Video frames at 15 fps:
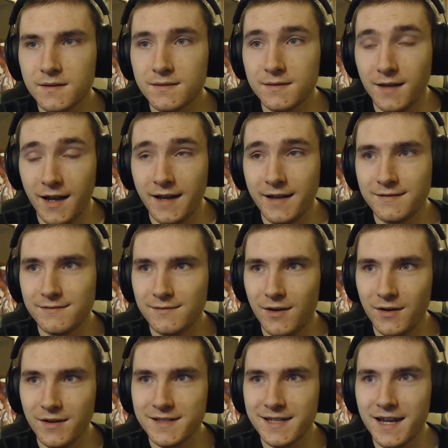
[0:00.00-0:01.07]
Ah,
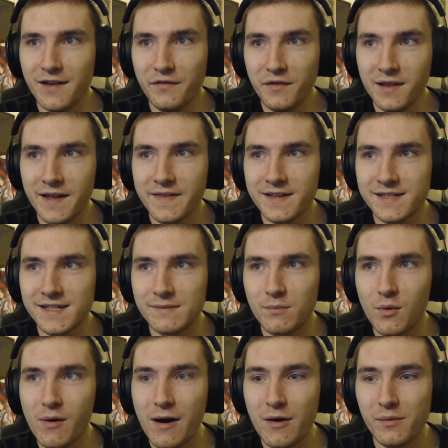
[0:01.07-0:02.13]
honestly, I feel like this is
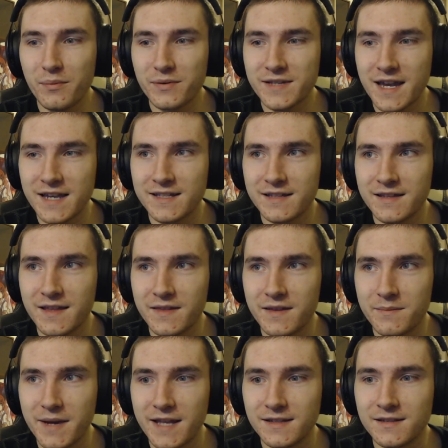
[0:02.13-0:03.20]
more well protected than the
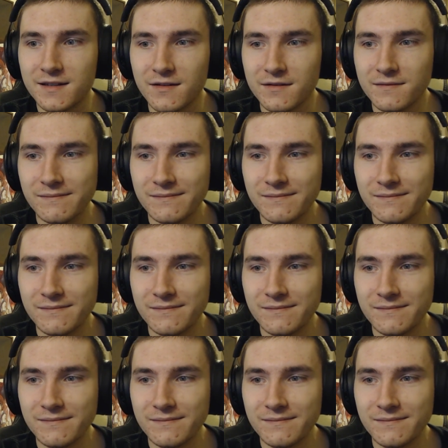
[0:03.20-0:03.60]
Pentagon.